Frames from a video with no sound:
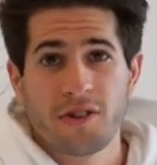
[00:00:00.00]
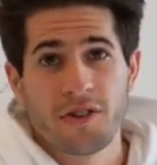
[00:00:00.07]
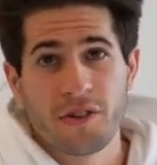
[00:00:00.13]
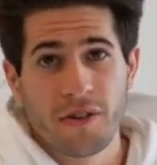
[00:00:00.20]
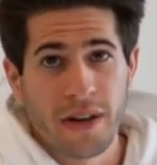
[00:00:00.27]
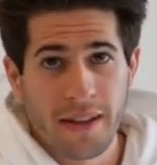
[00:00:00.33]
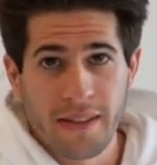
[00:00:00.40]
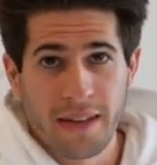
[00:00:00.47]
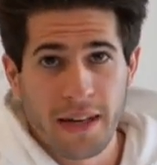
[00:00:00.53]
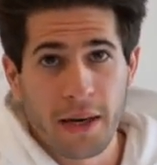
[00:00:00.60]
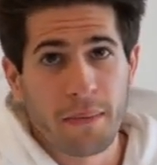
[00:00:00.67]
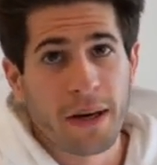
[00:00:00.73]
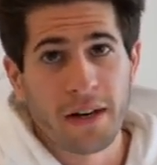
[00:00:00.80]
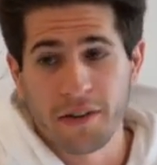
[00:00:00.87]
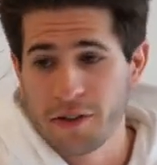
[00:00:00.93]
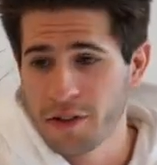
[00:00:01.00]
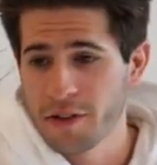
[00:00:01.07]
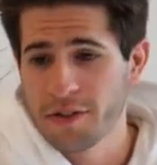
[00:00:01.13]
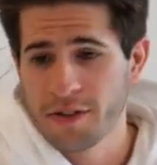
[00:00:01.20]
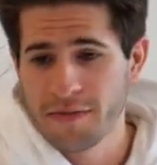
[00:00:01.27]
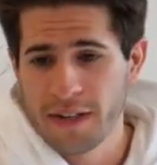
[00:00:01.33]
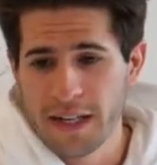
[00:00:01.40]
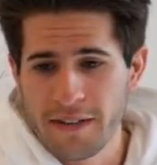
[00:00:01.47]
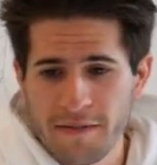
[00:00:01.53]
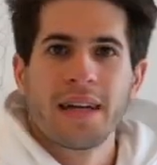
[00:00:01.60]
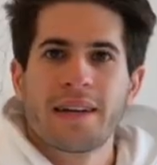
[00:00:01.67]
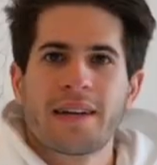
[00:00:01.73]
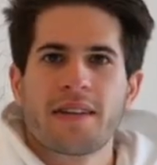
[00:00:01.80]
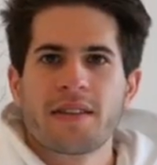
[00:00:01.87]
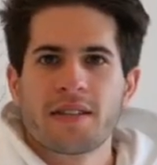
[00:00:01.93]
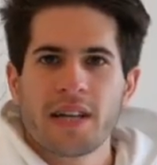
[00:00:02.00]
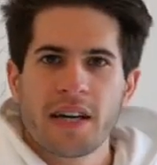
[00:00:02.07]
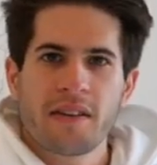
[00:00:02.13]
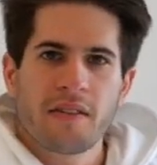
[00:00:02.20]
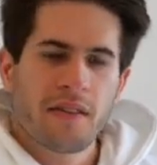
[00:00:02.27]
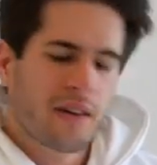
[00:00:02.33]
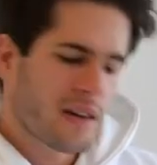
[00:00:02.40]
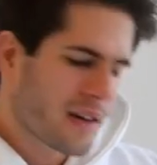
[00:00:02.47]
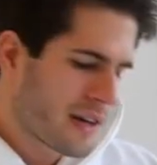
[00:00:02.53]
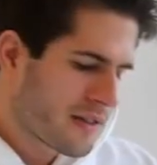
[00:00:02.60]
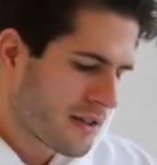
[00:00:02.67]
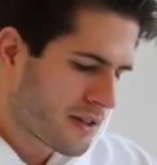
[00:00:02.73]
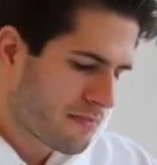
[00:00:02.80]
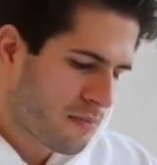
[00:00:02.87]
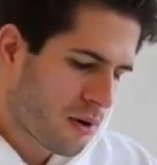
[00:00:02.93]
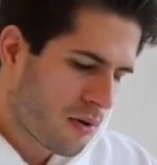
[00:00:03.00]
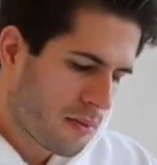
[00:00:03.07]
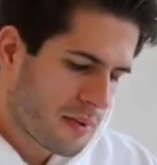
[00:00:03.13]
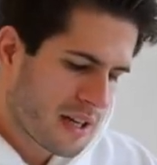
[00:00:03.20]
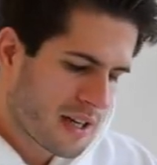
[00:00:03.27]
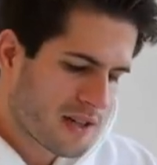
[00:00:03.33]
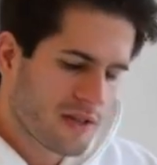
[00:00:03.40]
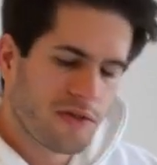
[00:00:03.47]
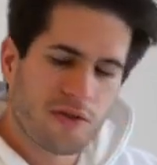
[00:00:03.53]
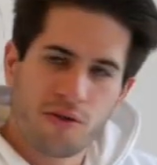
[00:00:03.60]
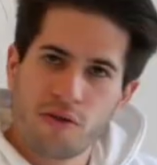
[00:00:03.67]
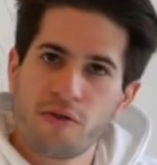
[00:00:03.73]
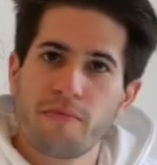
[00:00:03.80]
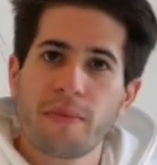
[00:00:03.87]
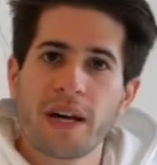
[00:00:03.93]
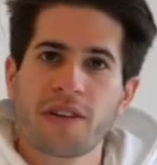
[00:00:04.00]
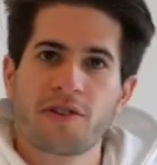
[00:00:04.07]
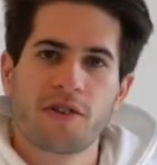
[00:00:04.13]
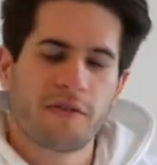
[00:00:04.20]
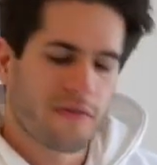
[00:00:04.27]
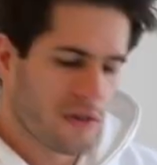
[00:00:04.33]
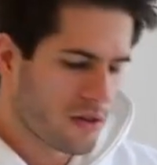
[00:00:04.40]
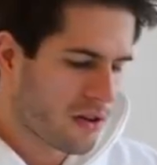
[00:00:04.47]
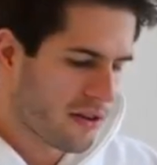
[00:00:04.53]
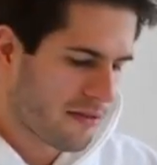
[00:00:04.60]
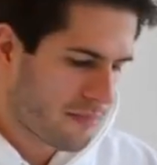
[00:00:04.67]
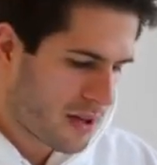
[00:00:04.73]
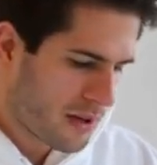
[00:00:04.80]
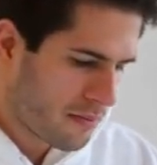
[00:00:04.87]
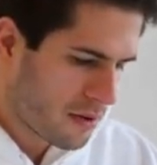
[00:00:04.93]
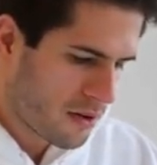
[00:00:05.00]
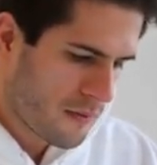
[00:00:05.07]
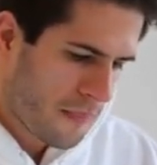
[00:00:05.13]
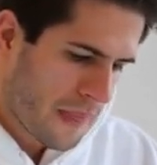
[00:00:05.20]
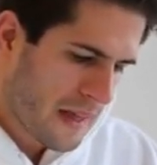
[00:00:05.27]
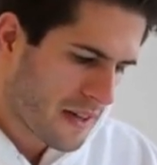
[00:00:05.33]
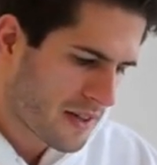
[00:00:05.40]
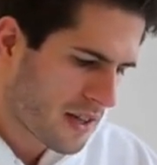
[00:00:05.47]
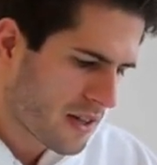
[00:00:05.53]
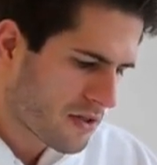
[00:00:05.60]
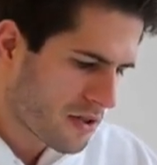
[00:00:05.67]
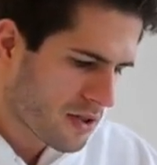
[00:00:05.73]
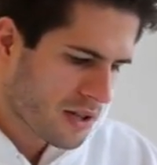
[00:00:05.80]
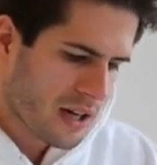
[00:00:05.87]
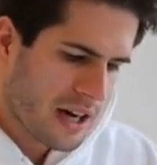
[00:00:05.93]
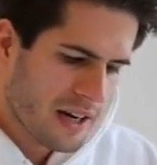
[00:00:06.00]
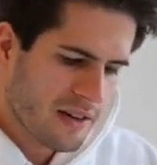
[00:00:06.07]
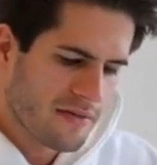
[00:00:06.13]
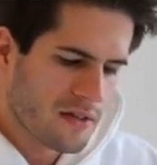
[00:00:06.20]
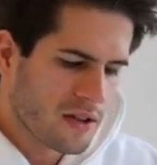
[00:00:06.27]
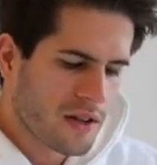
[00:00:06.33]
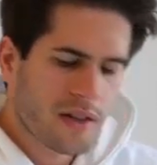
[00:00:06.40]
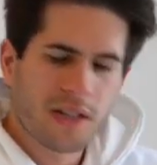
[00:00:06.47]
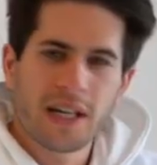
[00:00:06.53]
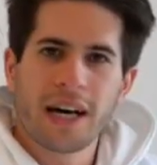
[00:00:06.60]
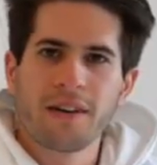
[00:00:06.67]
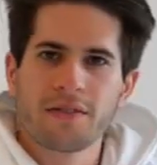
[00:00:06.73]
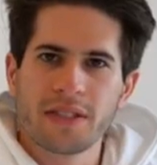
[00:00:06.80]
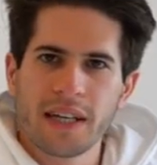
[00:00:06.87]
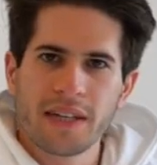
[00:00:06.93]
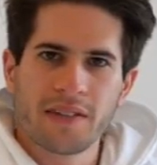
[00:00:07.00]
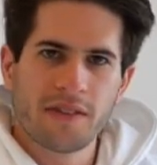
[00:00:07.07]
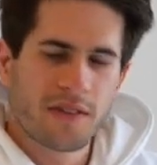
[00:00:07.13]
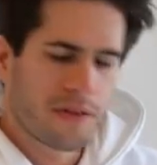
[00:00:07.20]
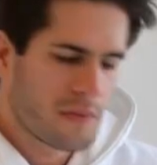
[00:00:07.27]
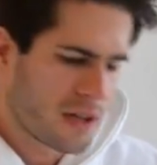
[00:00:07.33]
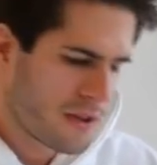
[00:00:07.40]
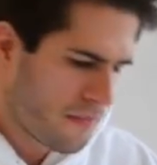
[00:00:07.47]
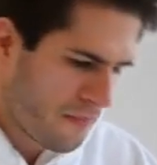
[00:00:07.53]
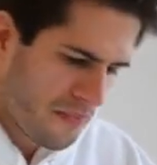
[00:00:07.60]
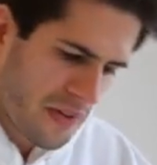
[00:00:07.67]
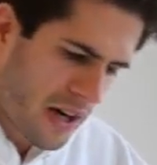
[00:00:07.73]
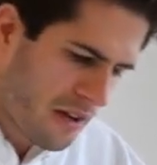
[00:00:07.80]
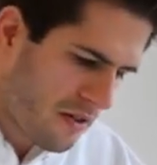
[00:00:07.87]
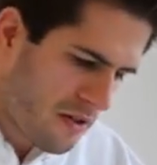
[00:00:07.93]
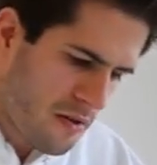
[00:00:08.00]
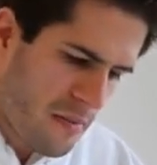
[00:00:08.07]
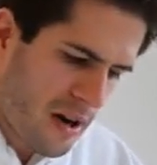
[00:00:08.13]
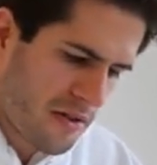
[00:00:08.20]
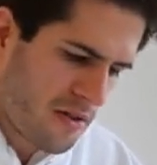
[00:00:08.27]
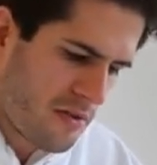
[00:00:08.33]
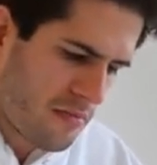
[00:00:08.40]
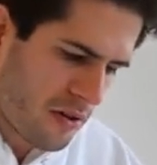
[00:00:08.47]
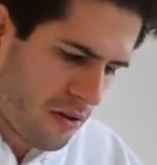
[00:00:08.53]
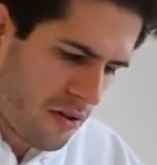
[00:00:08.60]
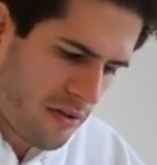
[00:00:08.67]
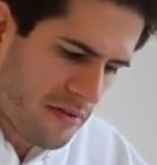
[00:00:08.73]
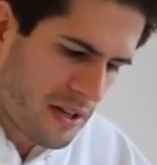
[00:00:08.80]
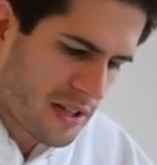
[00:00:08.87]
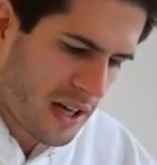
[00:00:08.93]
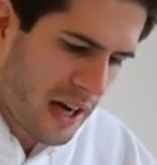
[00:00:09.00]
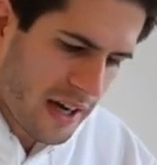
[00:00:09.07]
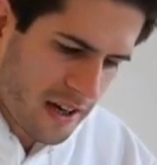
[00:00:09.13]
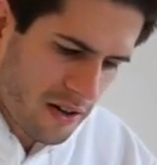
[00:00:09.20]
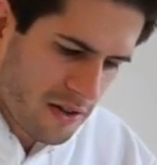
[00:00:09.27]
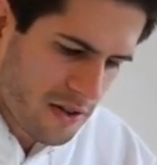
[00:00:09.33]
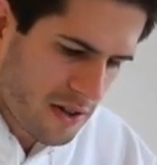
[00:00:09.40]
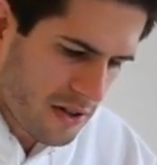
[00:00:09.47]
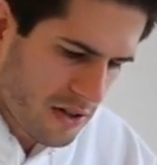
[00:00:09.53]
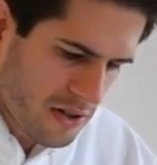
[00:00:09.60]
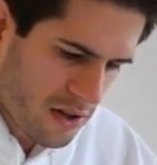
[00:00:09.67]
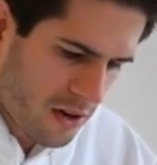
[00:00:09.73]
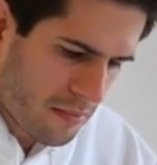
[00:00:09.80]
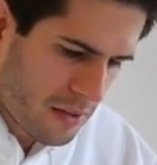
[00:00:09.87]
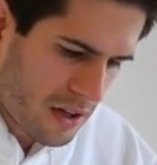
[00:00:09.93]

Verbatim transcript: so great thing about GoodNotes five. Now the second thing, and this probably isn't too major for a lot of people, is that it just kind of looks outdated to me. I don't know about you, but all of these icons at the top